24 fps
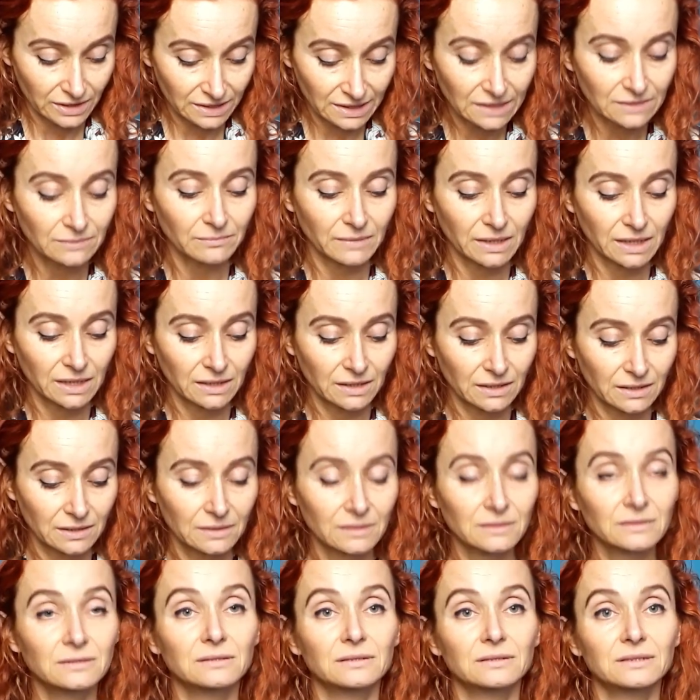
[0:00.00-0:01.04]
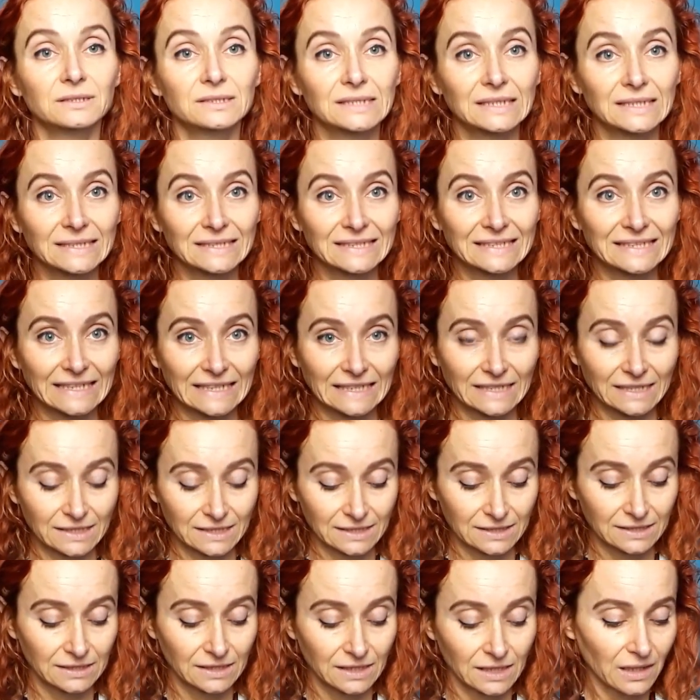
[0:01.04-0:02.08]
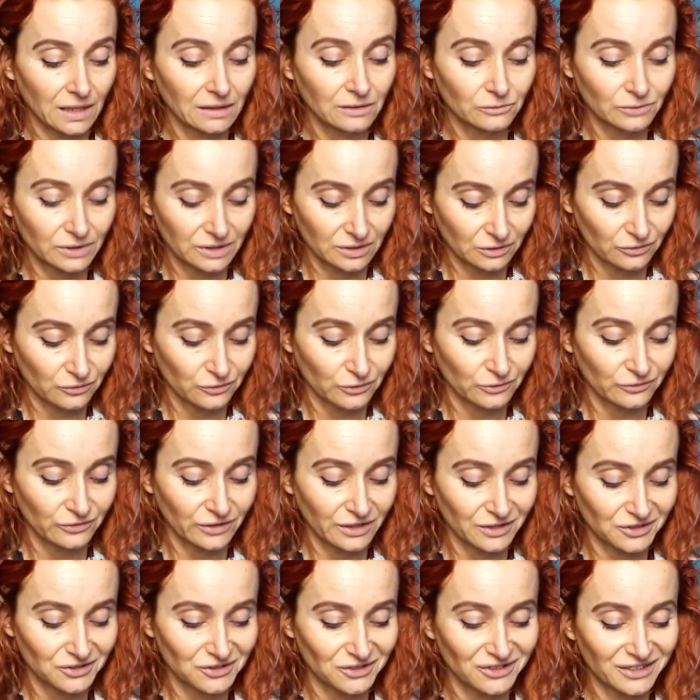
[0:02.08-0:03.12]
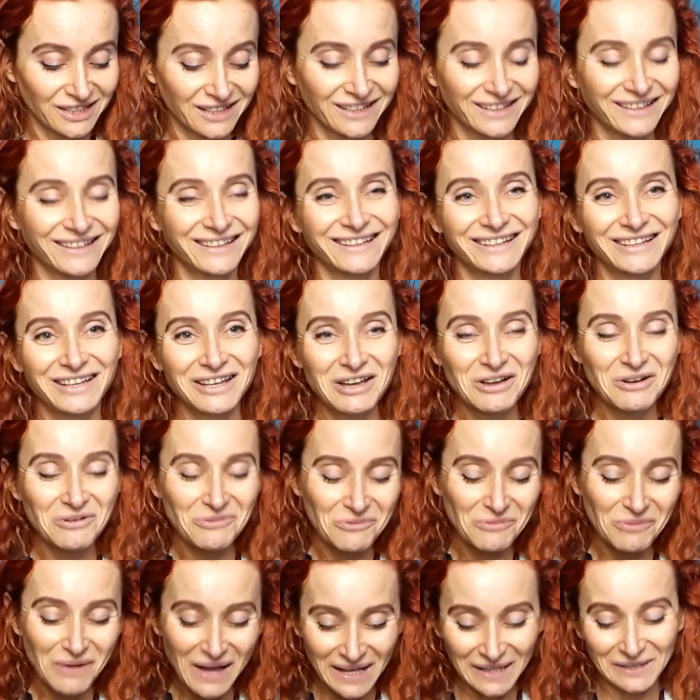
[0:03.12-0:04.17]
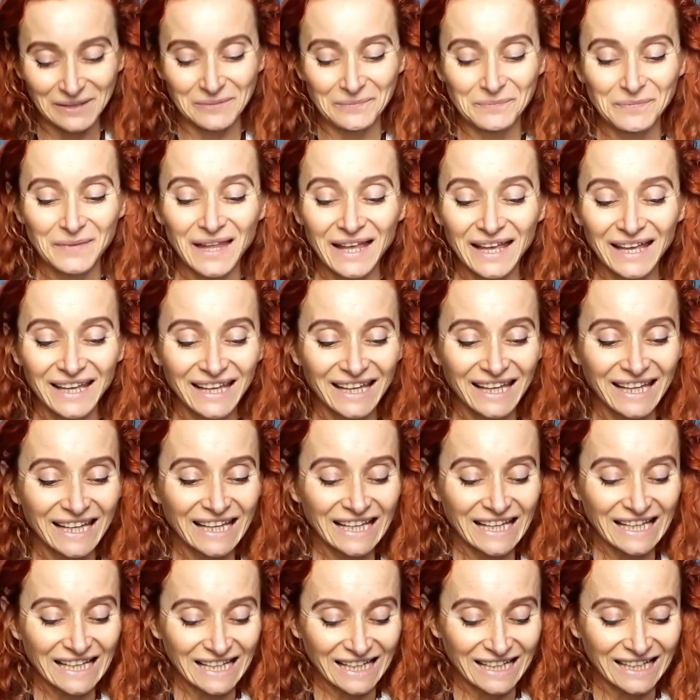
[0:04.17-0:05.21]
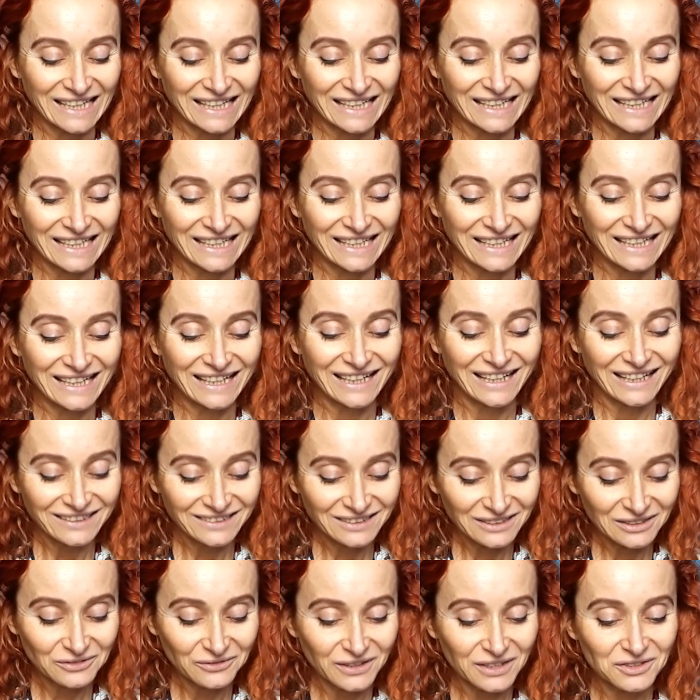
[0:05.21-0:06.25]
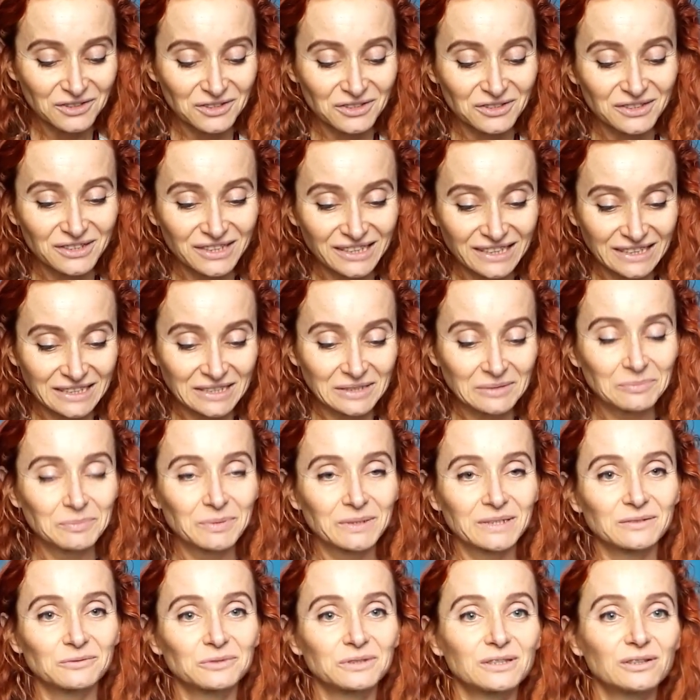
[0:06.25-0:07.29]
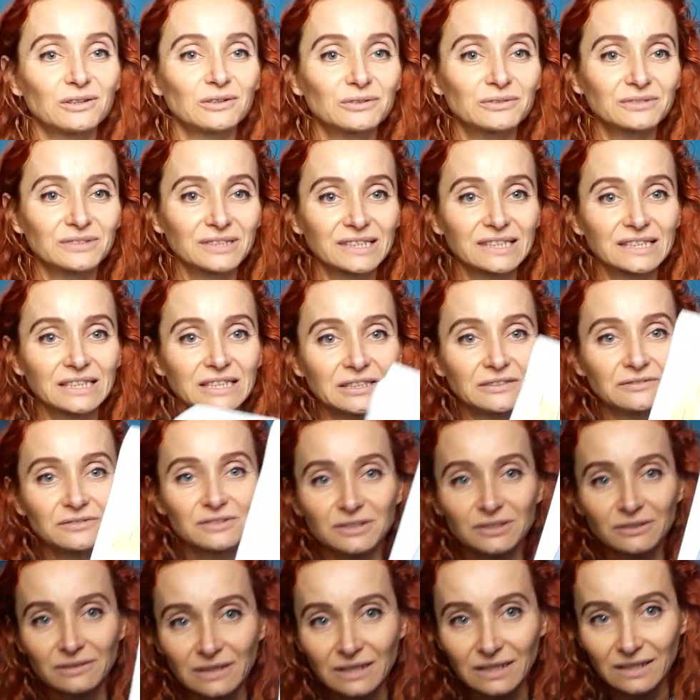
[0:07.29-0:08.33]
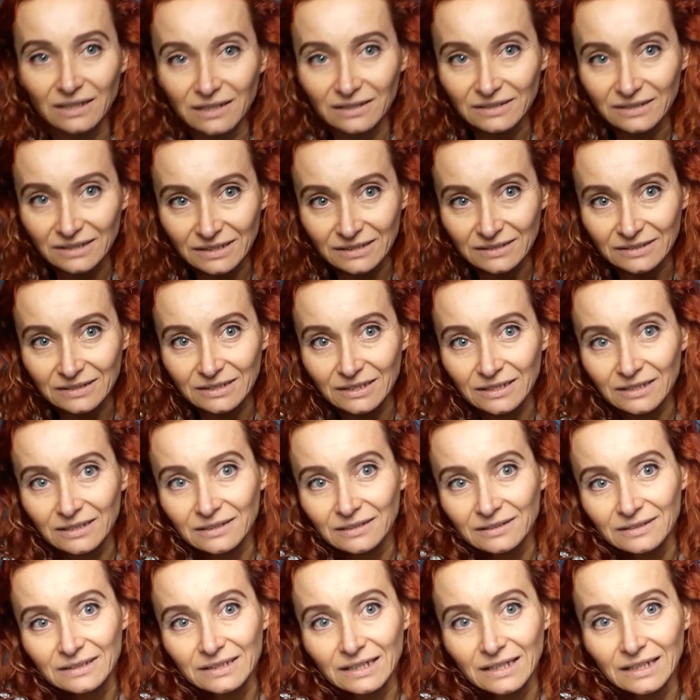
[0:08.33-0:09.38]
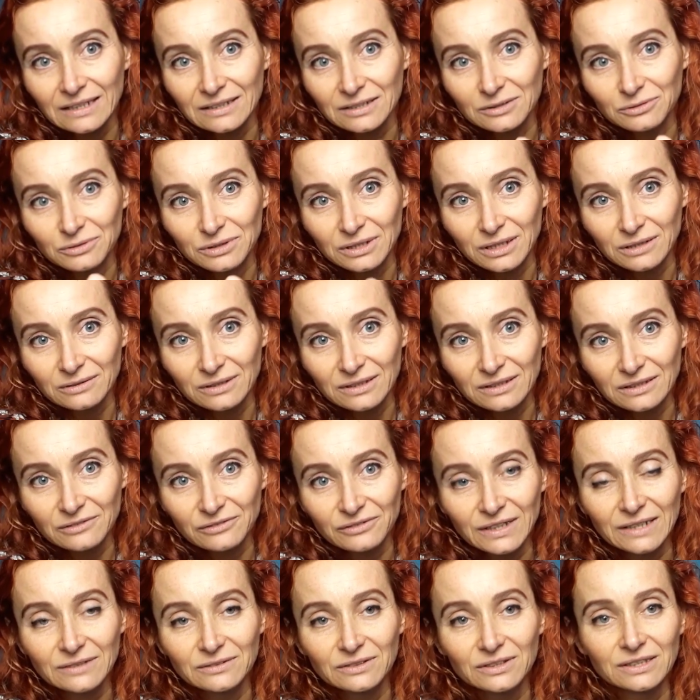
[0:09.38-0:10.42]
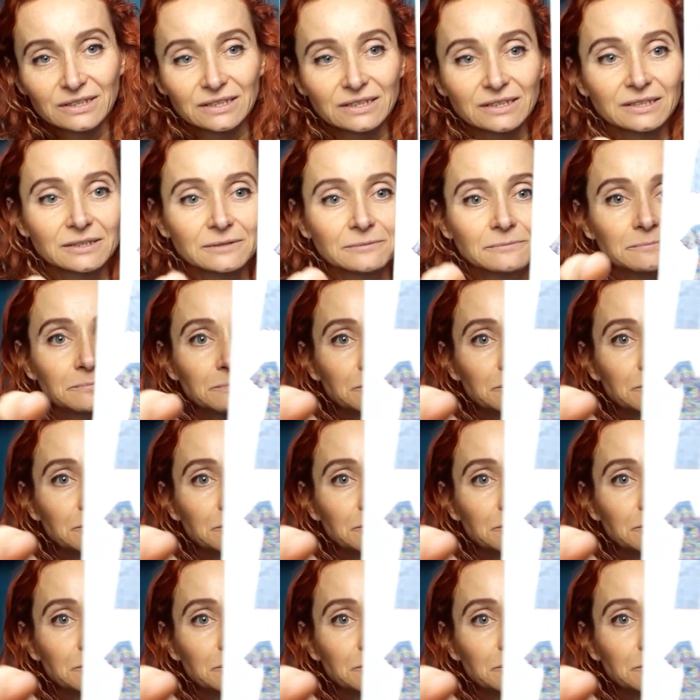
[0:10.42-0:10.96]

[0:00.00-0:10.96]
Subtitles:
did make size 6. I went for version, well, I did version D, but with long sleeves. So I did that without any flounces,